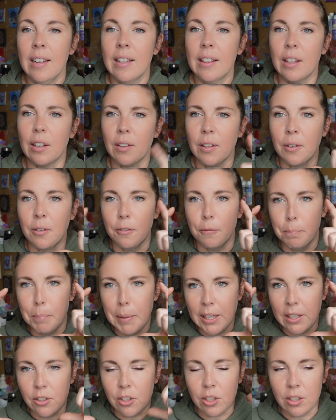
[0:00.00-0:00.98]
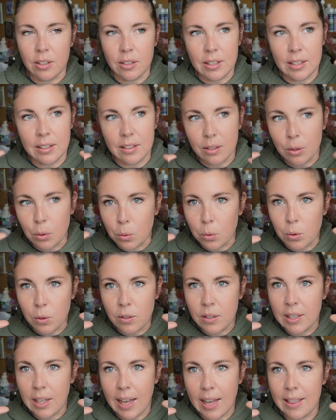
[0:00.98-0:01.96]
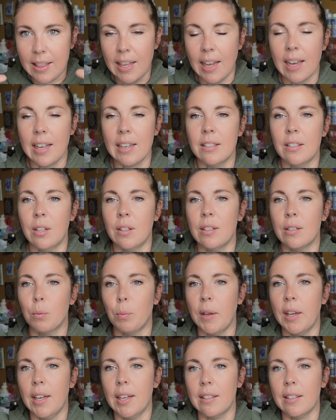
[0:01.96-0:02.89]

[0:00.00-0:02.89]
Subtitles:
their little pictures and schools at the end. So this week